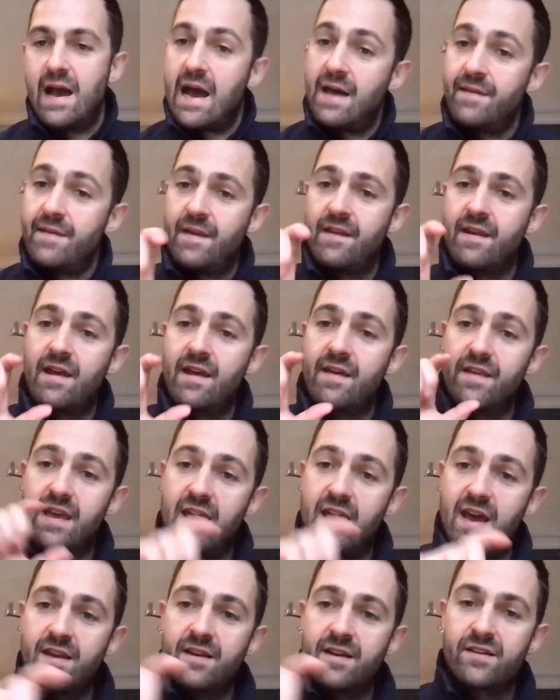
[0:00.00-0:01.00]
And then at
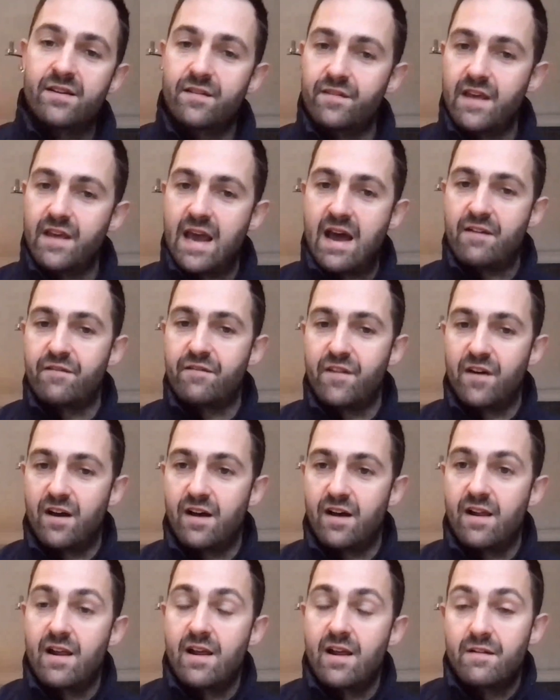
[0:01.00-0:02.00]
the end of the
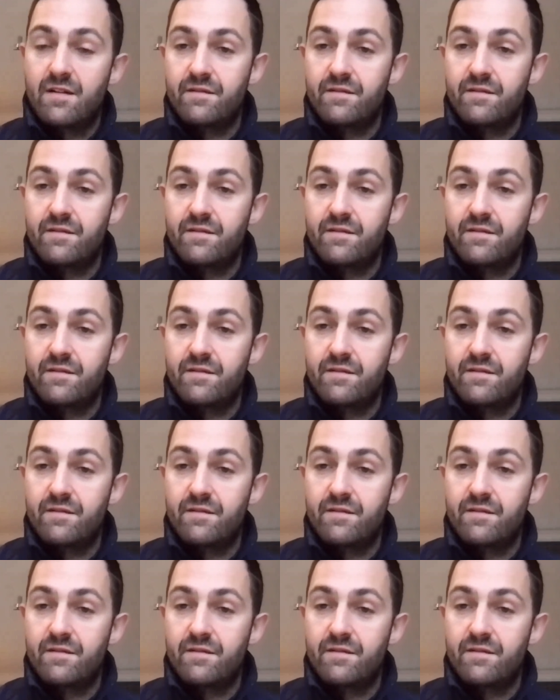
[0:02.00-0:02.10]
advert,